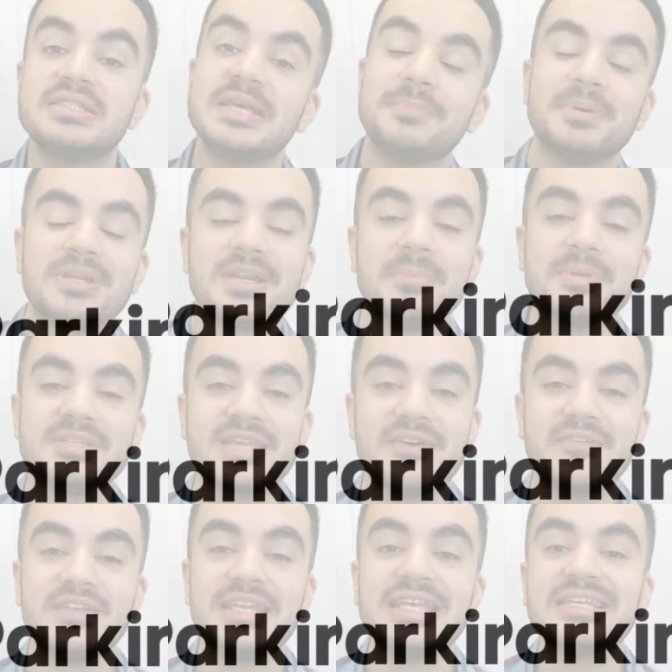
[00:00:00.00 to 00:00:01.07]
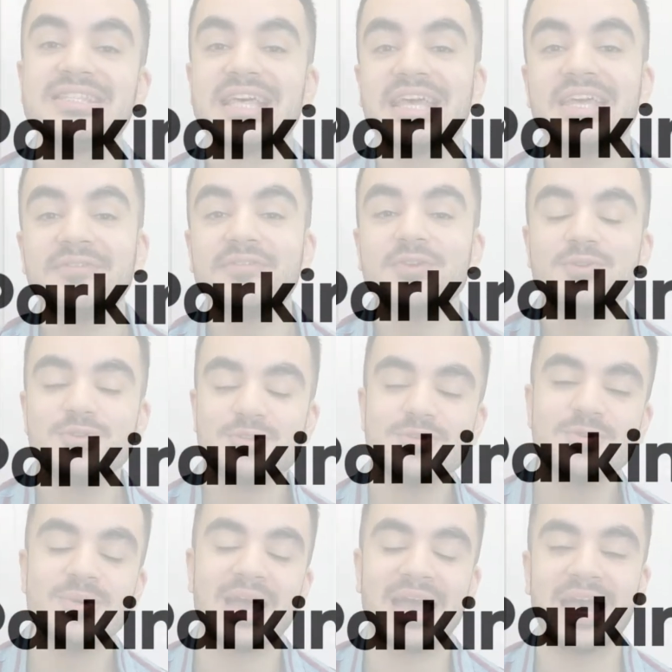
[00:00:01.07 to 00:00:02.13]
Tip number 7 is that if you
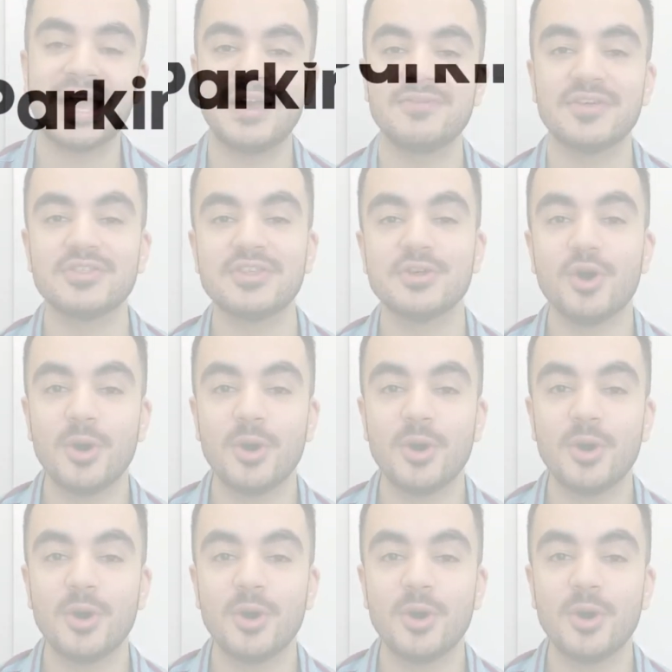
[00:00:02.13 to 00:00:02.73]
do have the